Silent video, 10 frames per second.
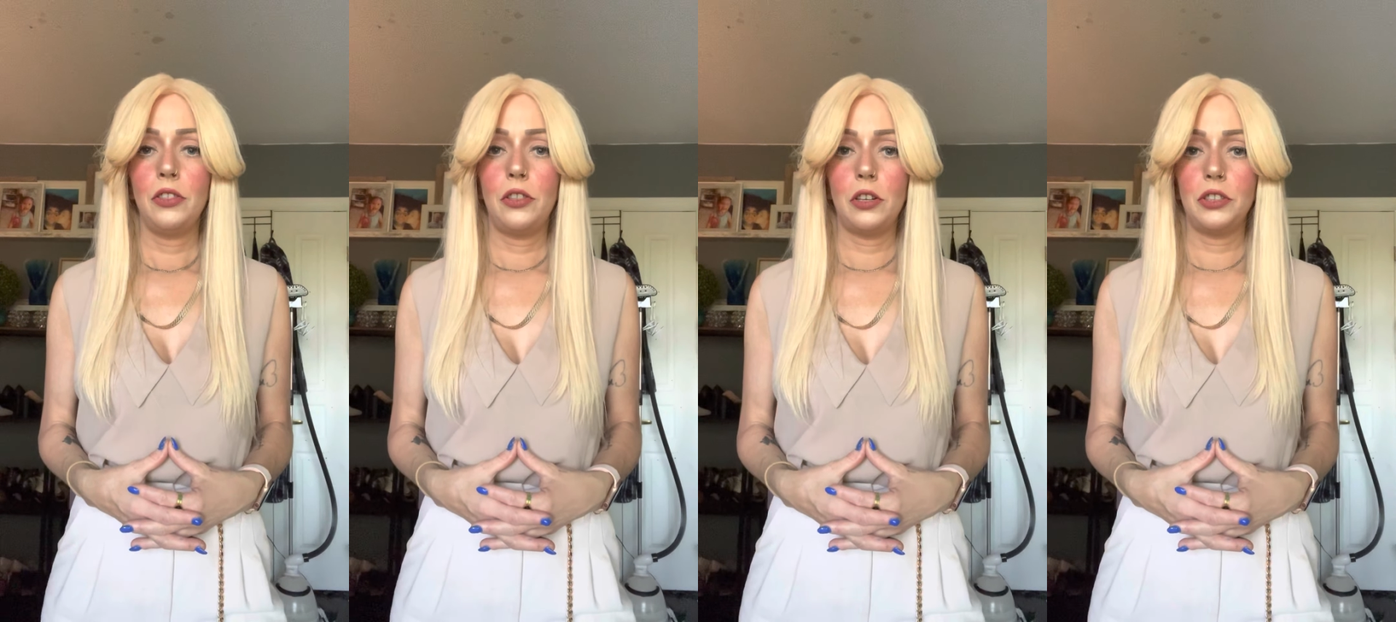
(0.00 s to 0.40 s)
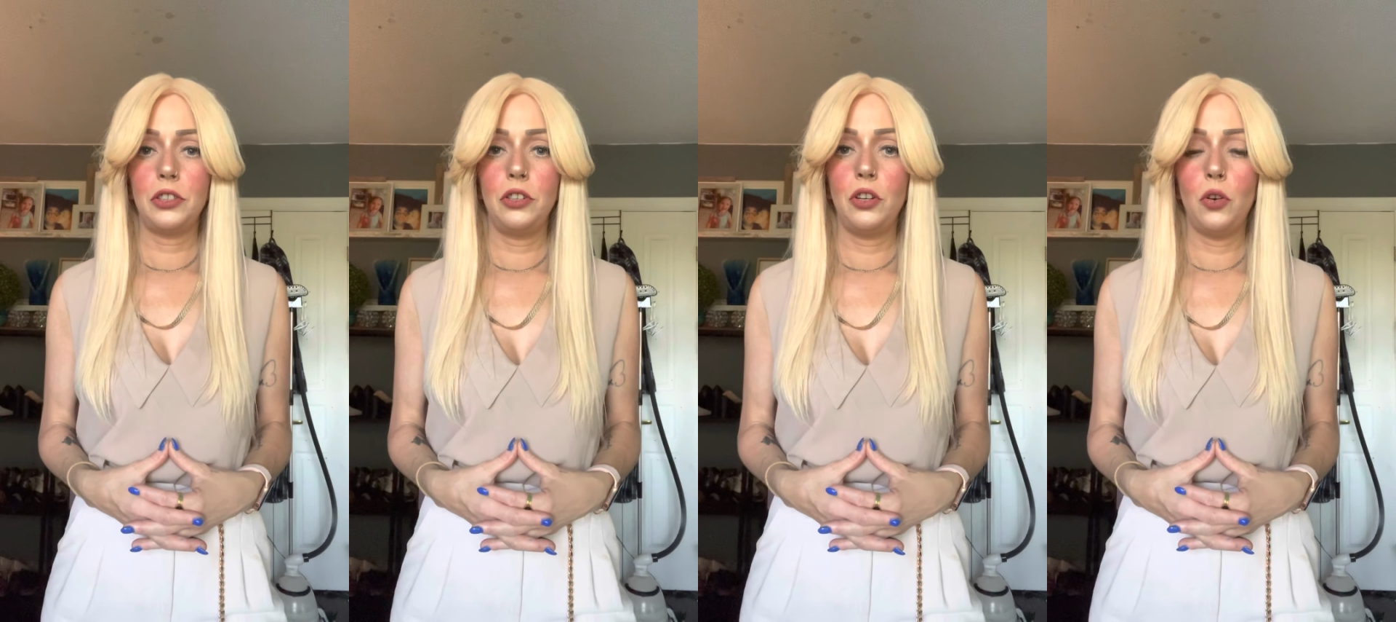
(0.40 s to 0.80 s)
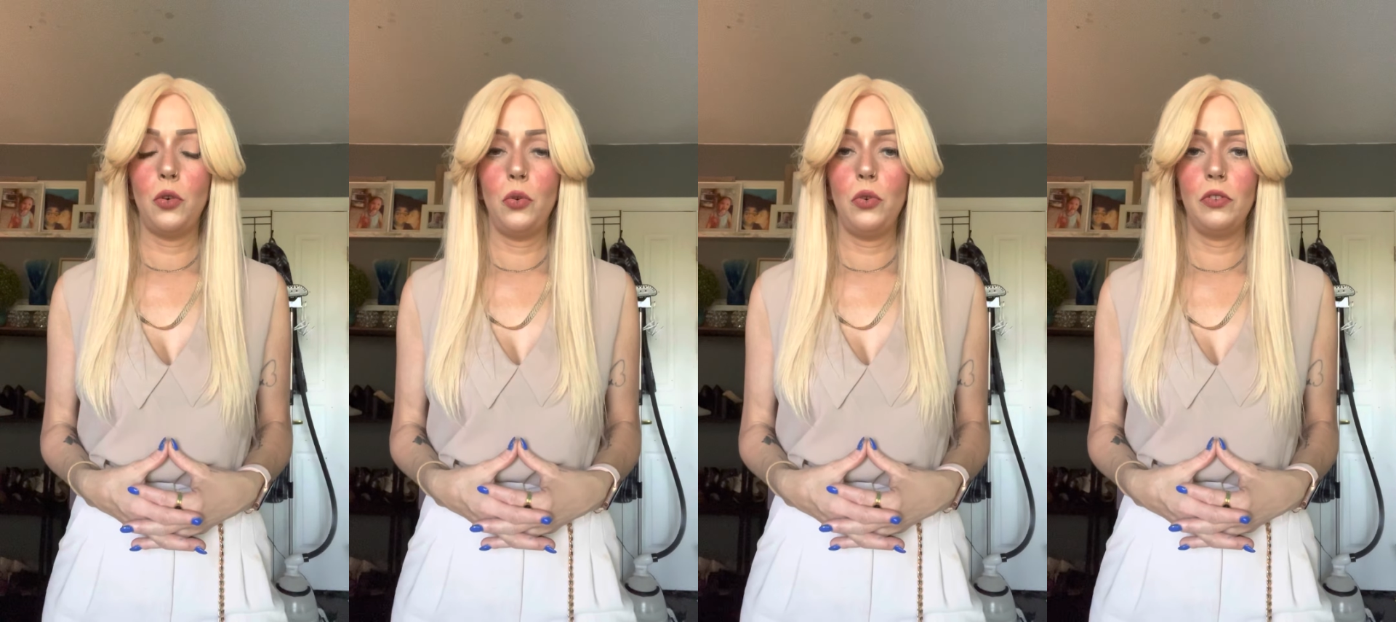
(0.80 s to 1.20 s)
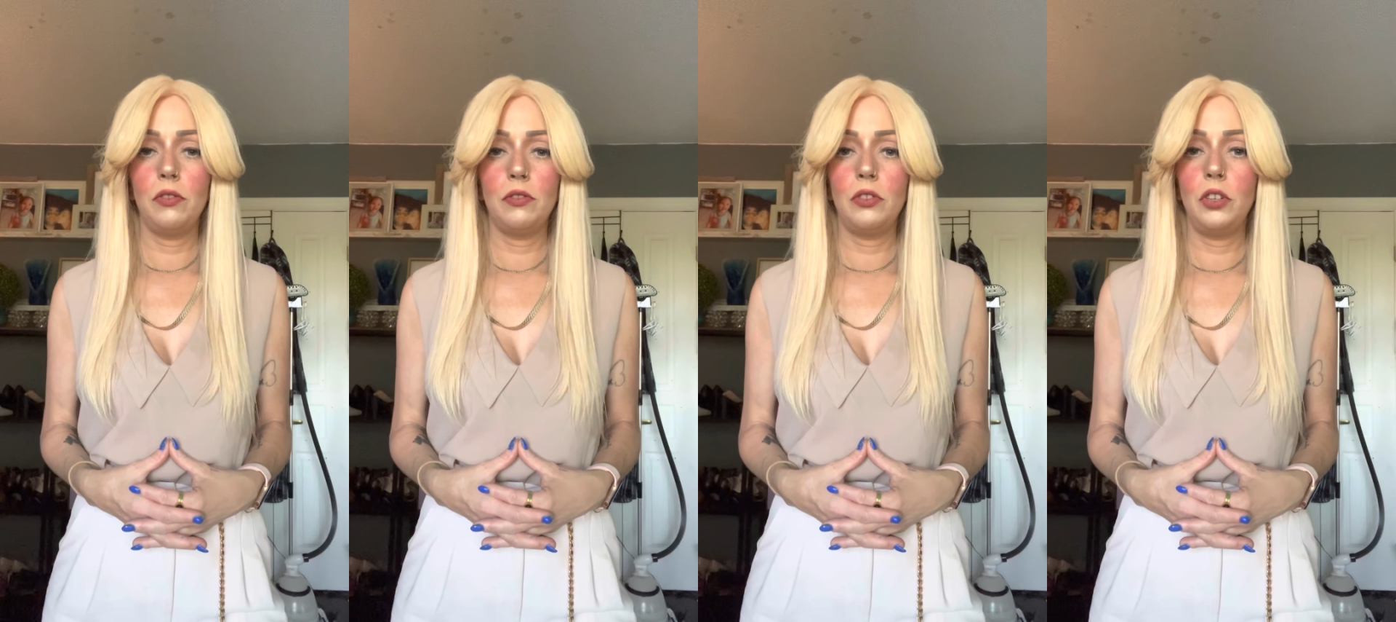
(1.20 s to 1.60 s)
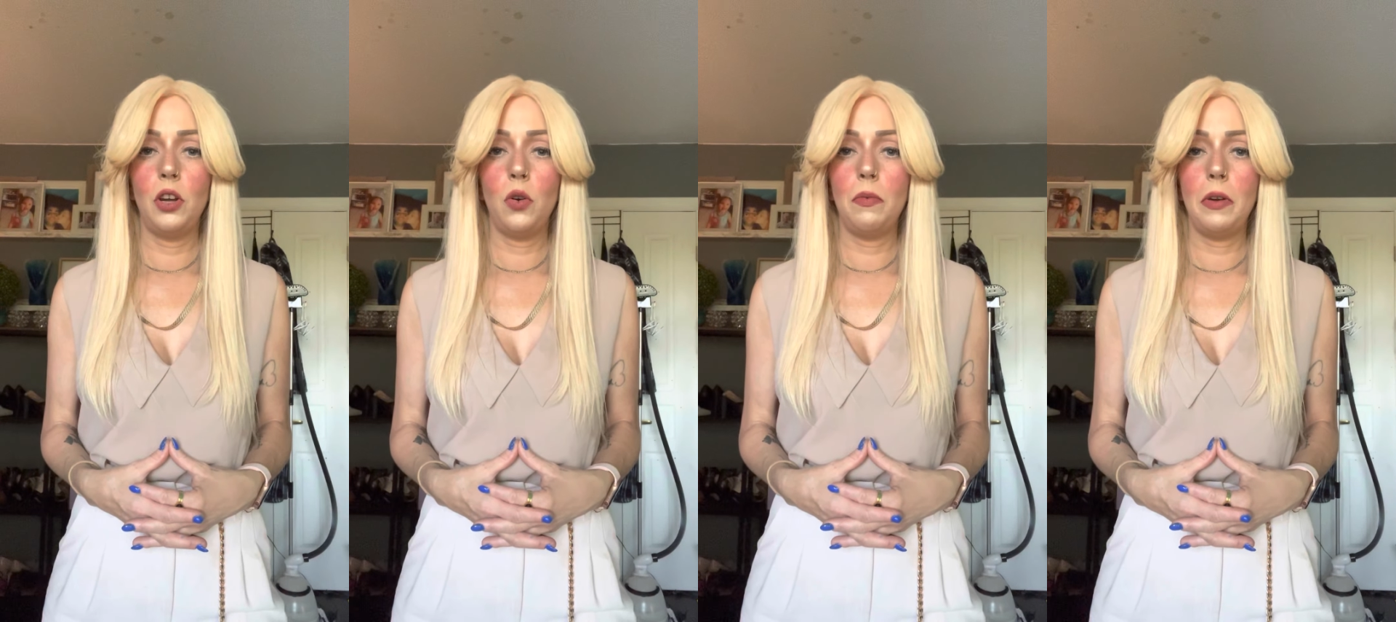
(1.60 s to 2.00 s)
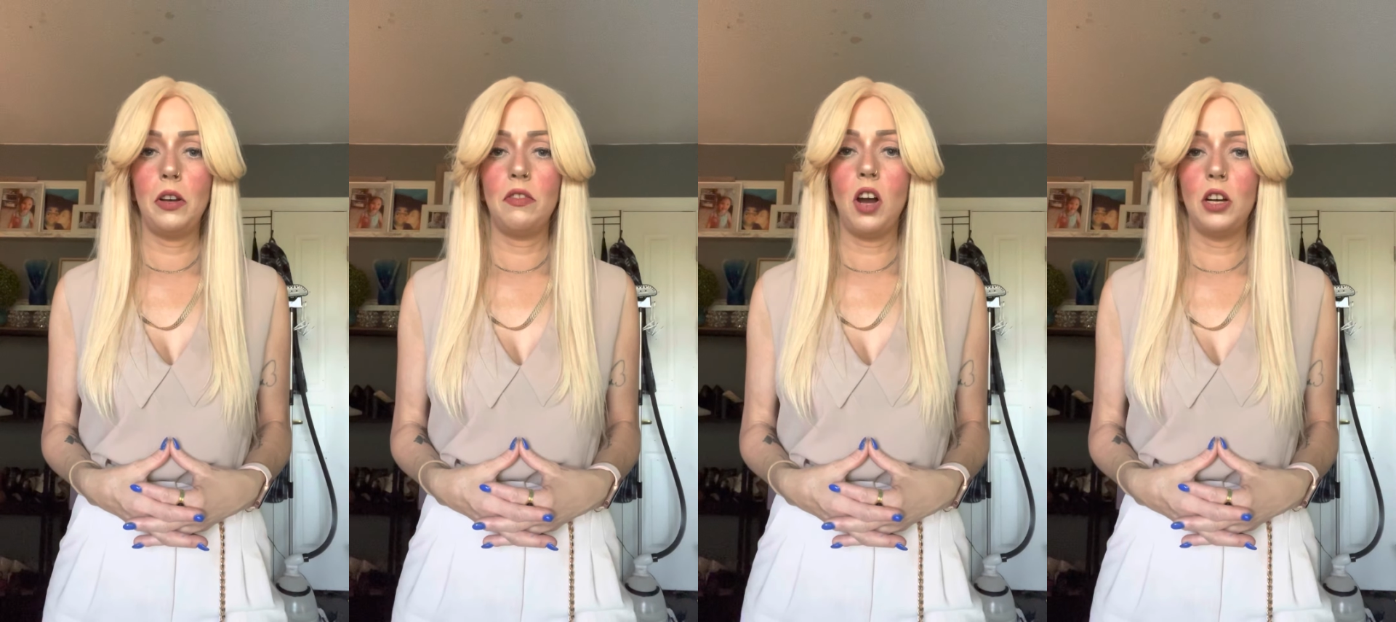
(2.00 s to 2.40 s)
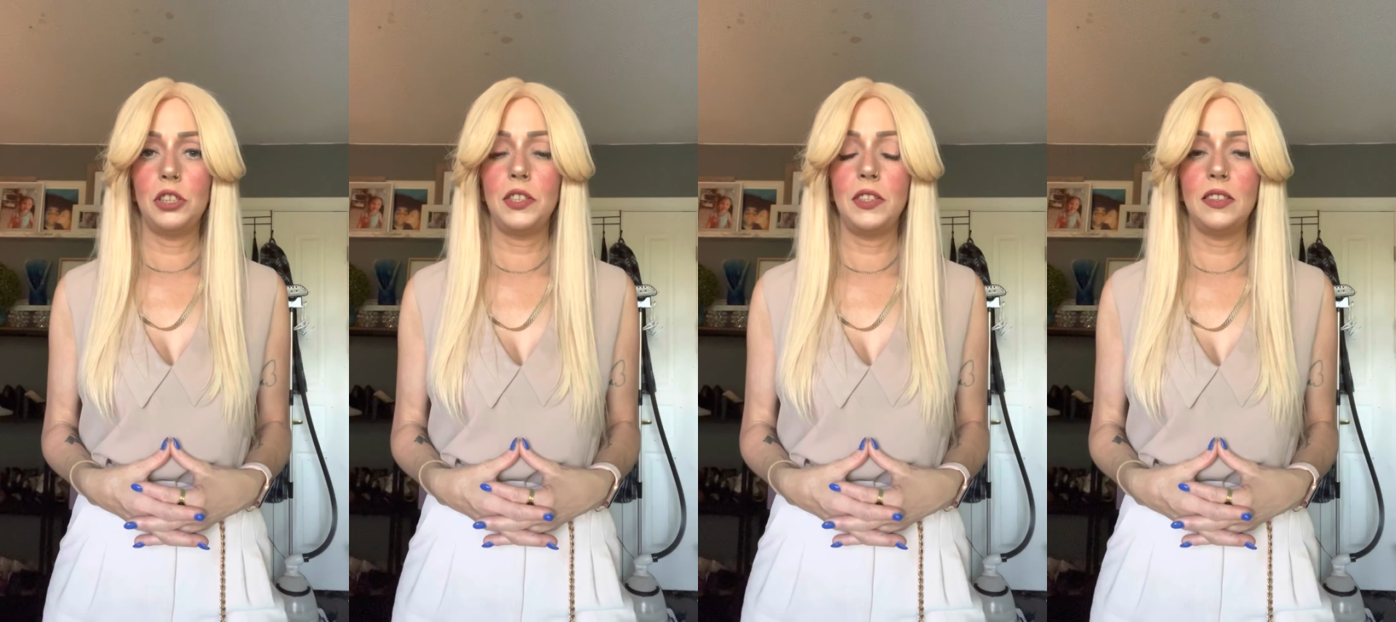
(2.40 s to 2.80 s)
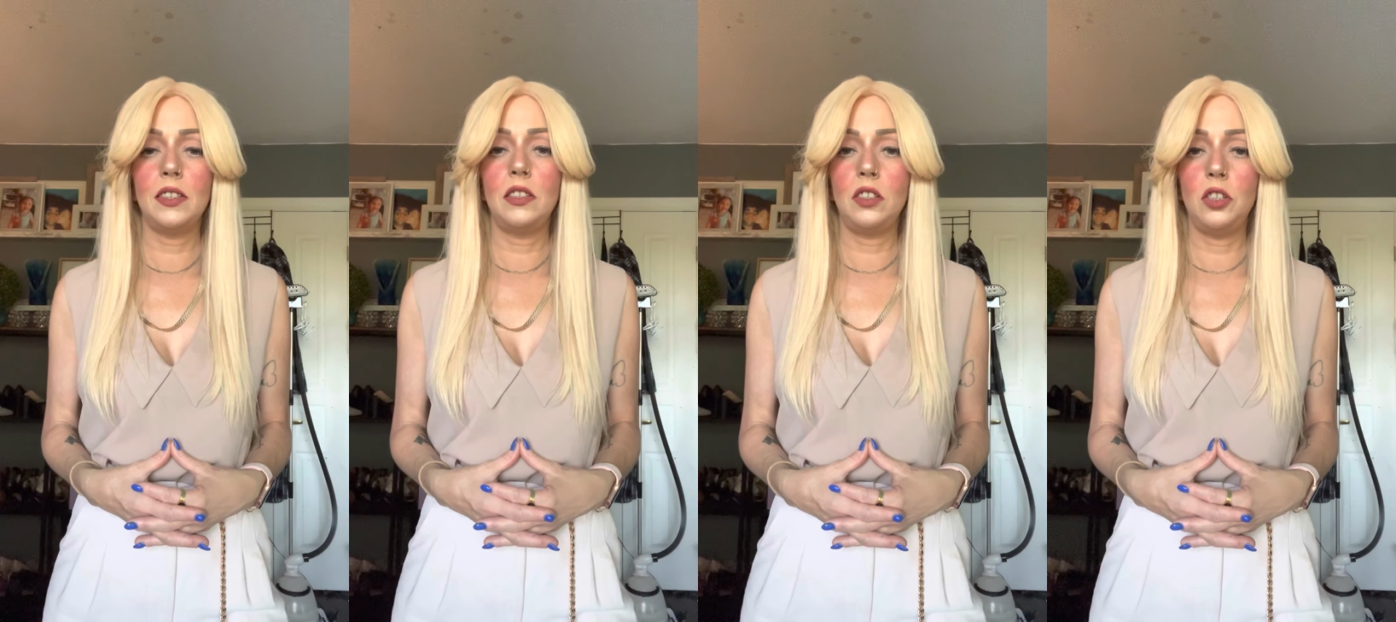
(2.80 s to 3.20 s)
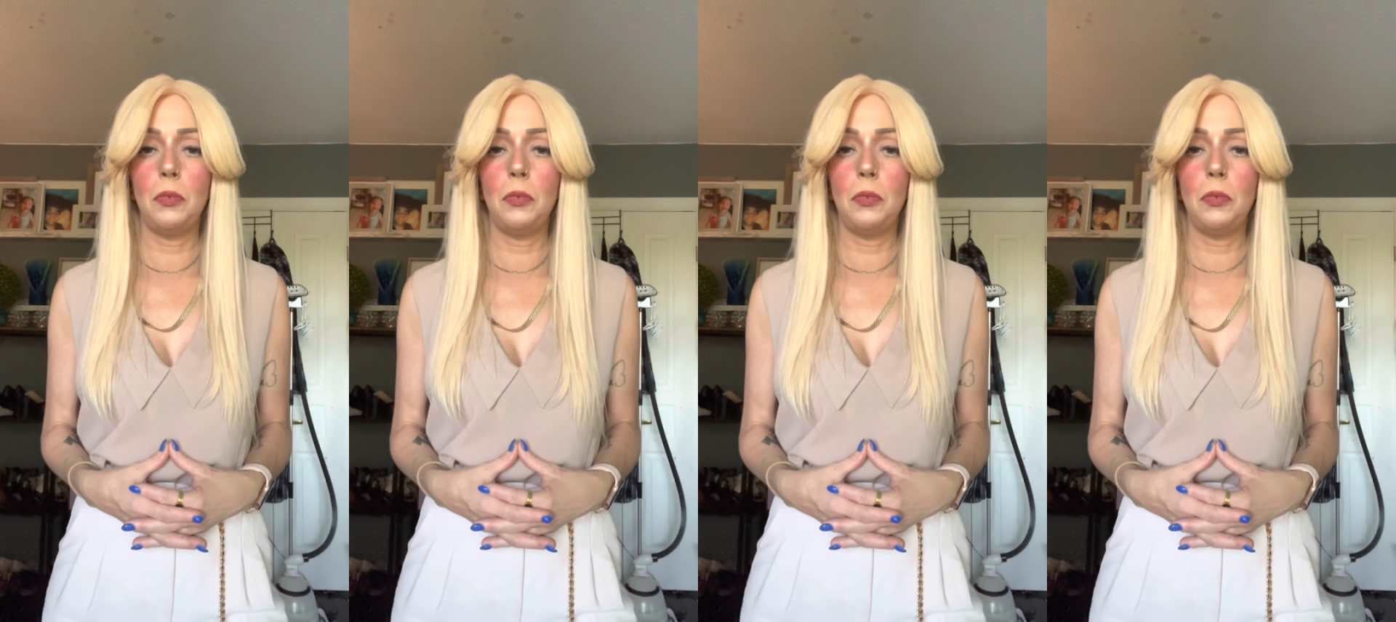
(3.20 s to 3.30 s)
there's no amount of cautiousness that's too